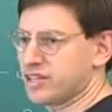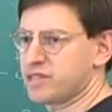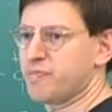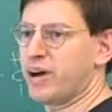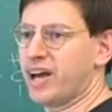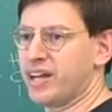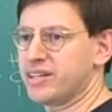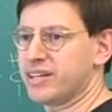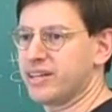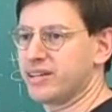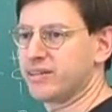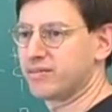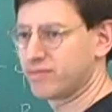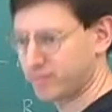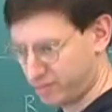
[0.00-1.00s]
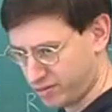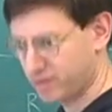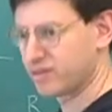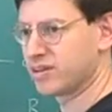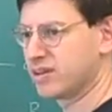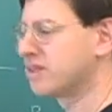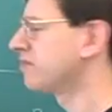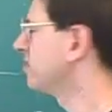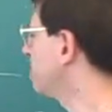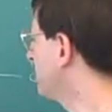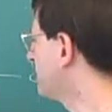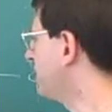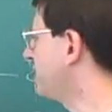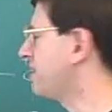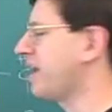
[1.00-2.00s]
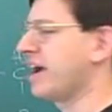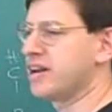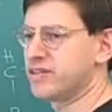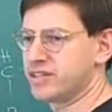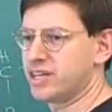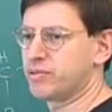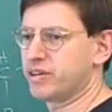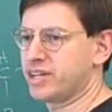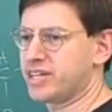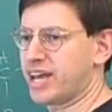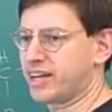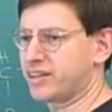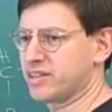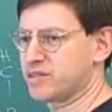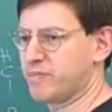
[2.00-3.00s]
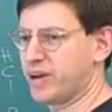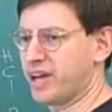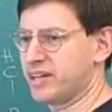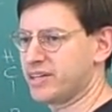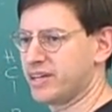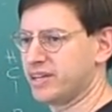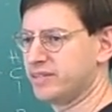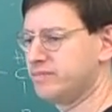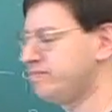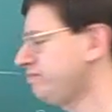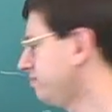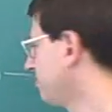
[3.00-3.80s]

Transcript: attack this bond. Do you agree that the hydrazine would attack this bond?